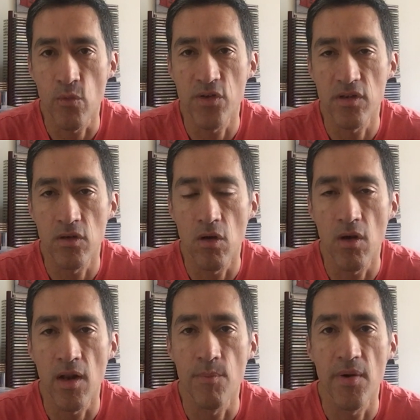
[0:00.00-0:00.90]
wishing you
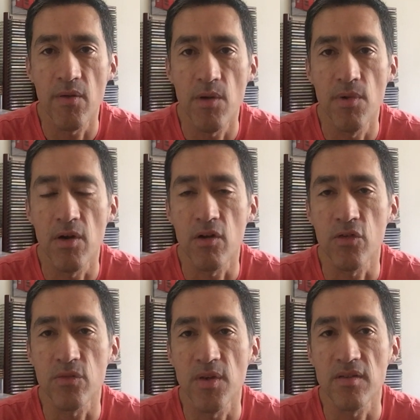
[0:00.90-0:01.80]
all a Merry, Merry
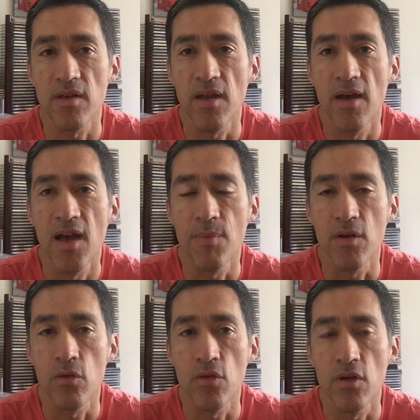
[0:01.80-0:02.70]
Christmas and a Happy
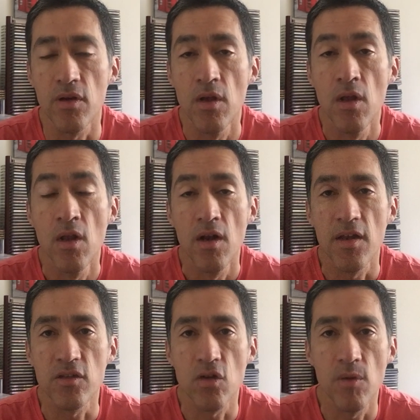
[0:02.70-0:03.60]
New Year.
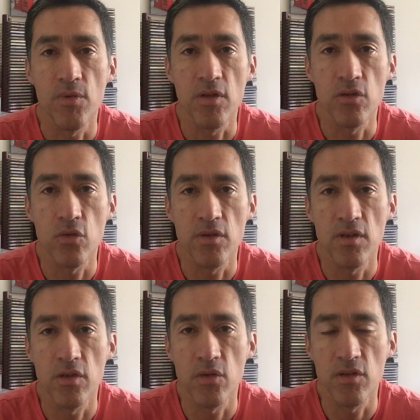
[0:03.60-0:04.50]
Let's hope with
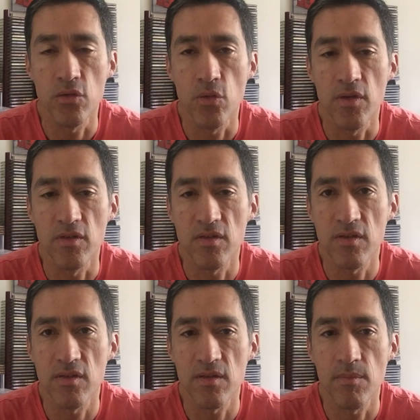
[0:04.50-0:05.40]
2022
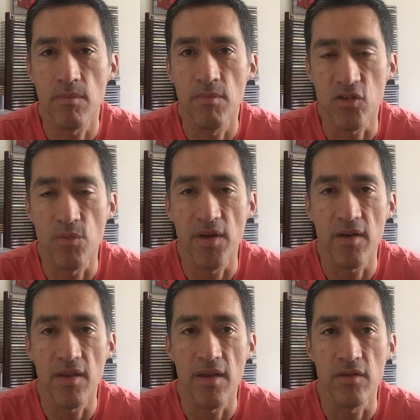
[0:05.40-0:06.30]
it's much
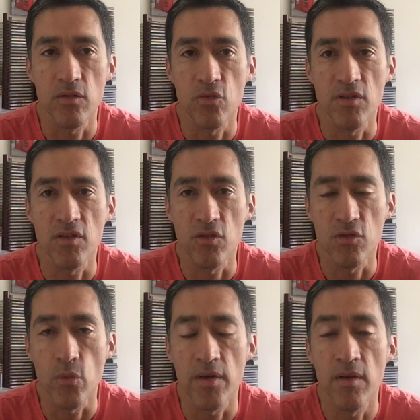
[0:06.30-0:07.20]
better than
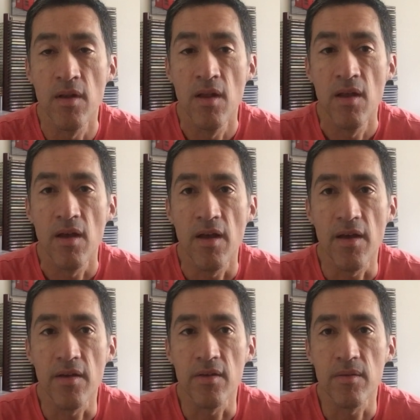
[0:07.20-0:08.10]
2021,
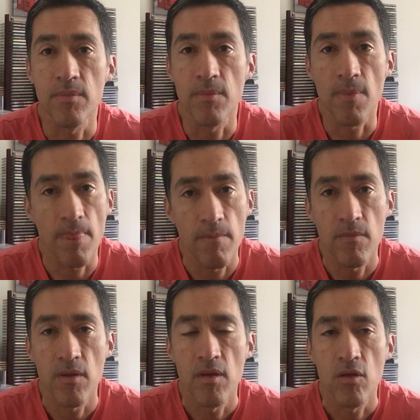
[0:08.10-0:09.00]
and
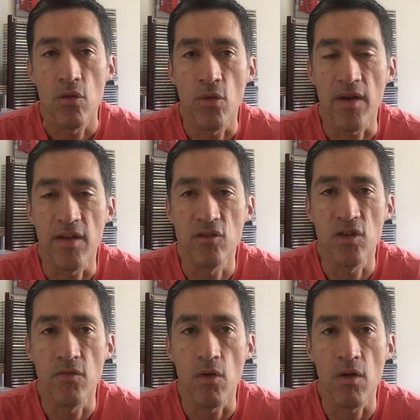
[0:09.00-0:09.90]
you can
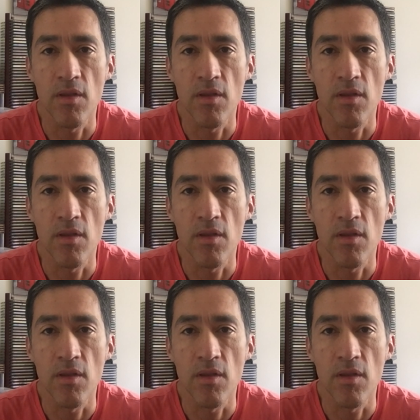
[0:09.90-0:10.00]
achieve